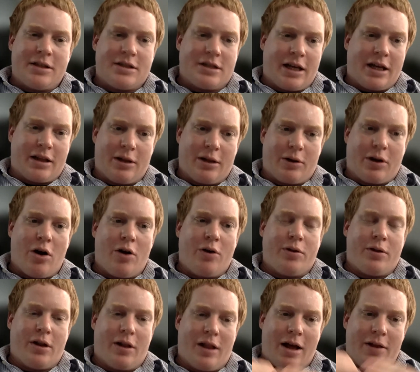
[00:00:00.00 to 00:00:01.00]
because like
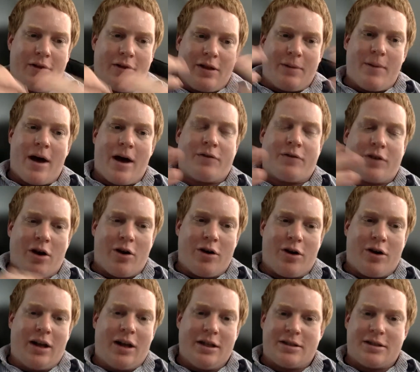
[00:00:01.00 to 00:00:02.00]
the amount of
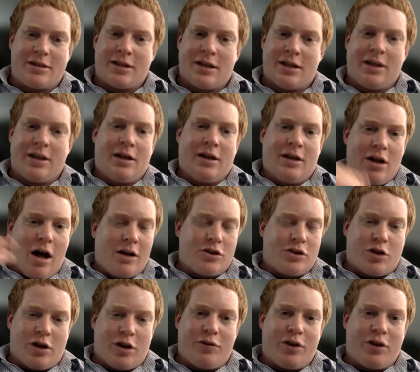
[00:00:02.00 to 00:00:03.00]
coding is
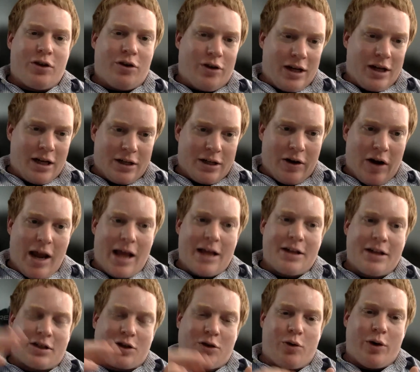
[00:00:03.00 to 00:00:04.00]
non-trivial and it
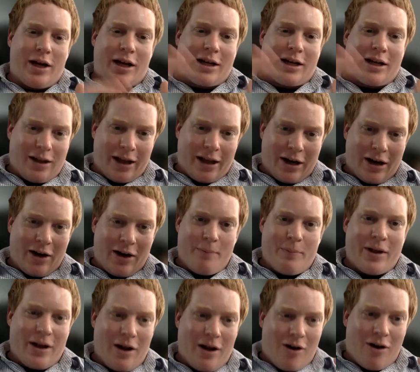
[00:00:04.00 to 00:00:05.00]
hits quick, like it
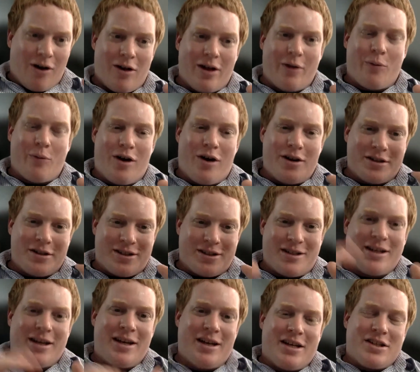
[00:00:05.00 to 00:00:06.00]
be all at
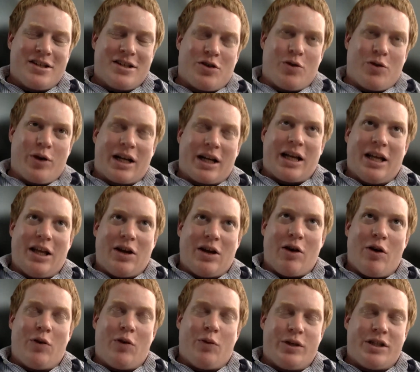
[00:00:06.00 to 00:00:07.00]
once. So
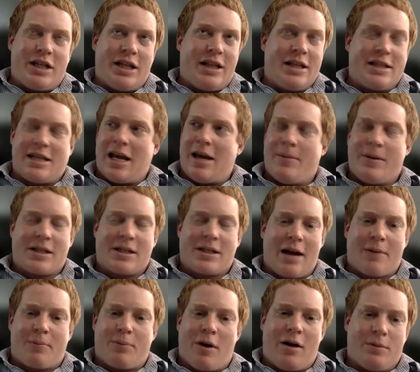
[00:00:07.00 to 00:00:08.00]
we see the same
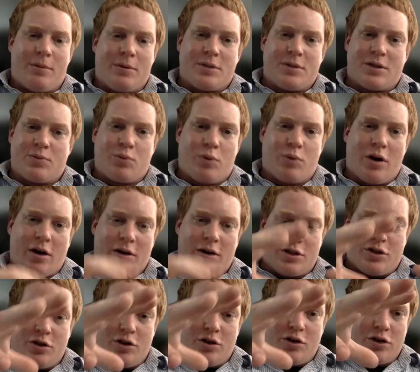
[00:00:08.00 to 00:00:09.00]
exact problems where
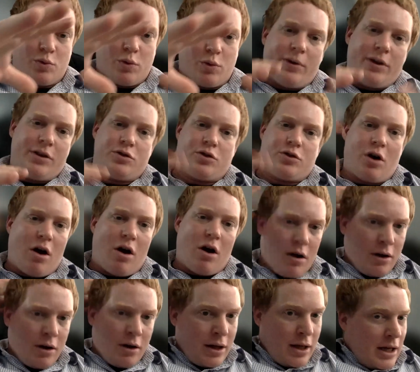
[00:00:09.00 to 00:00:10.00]
students will
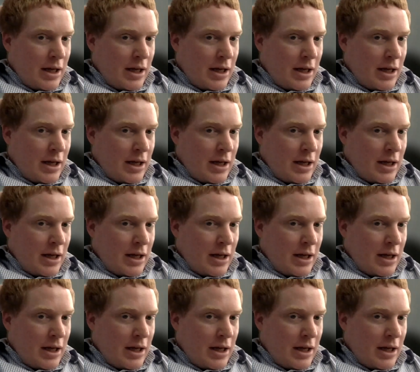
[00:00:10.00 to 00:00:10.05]
withdraw.